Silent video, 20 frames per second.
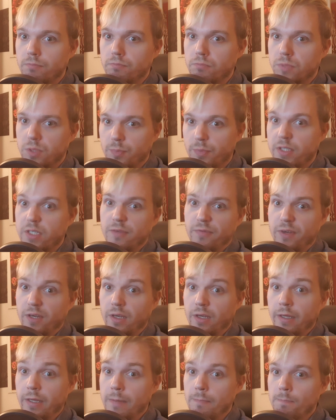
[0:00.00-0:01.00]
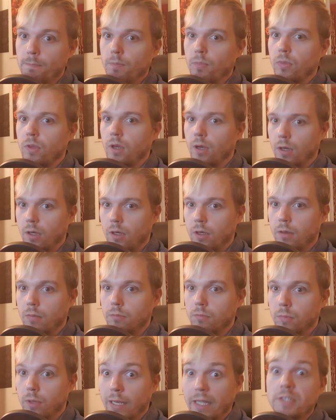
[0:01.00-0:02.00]
specifically
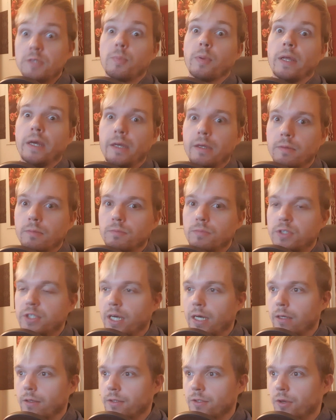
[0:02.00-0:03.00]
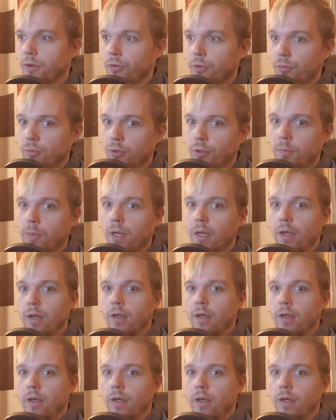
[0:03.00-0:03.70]
Let's Play channels on YouTube,